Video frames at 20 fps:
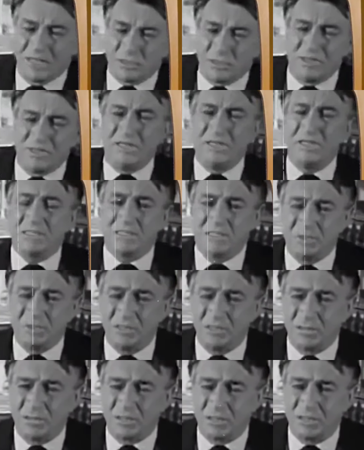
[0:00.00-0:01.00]
That's what teases
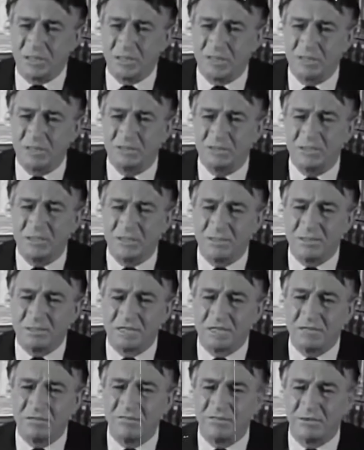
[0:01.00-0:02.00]
me, Lucas. As near
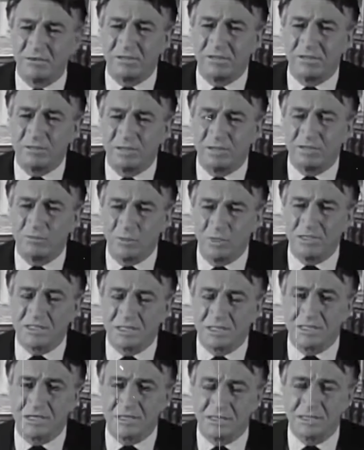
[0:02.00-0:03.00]
as I can figure, I
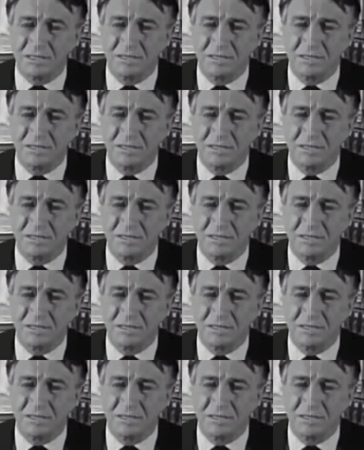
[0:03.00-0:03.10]
was in